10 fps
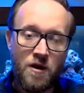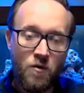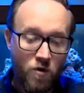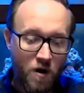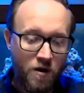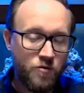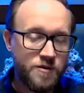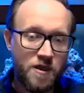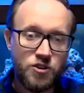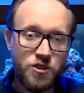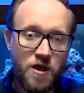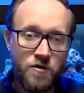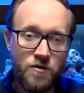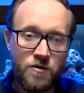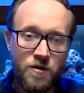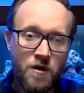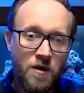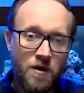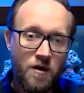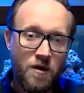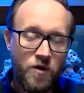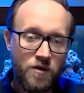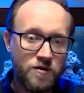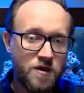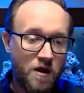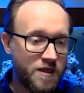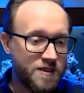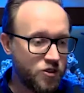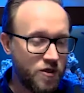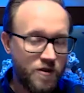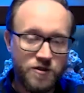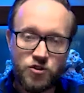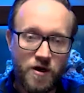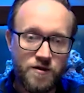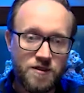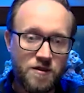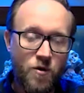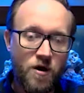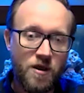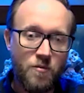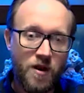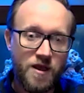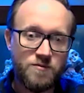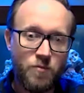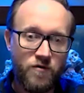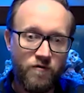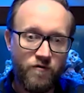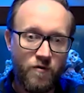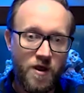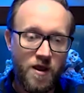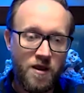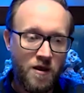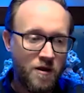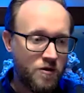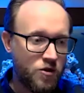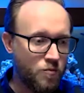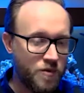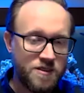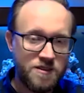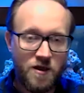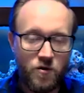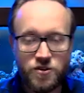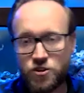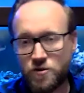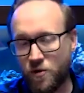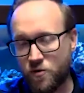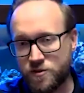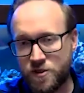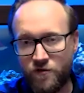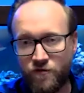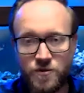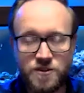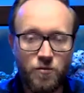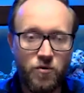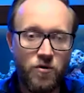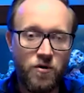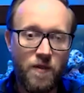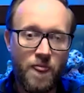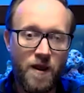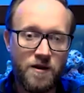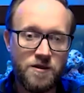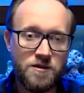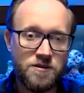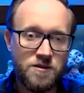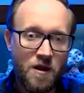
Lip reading: We're 100% channel, and we utilize each other's strengths in the marketplace, both from a new business acquisition, but also from a support and